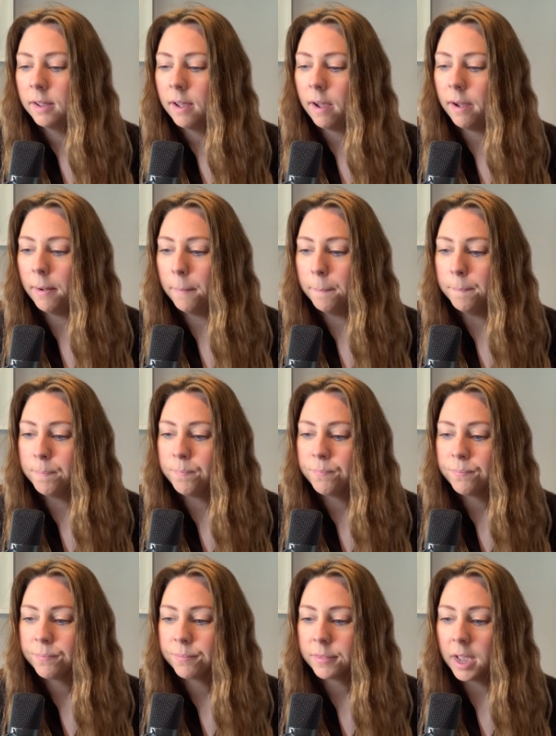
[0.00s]
Um,
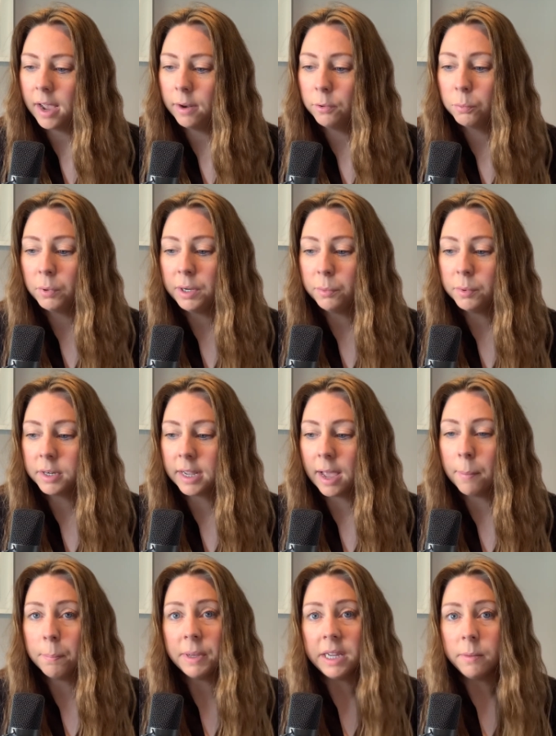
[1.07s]
and we would
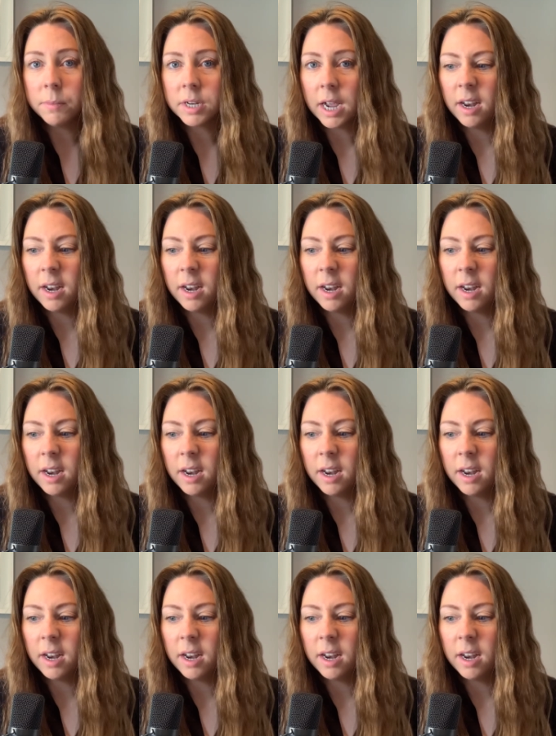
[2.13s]
get beeped.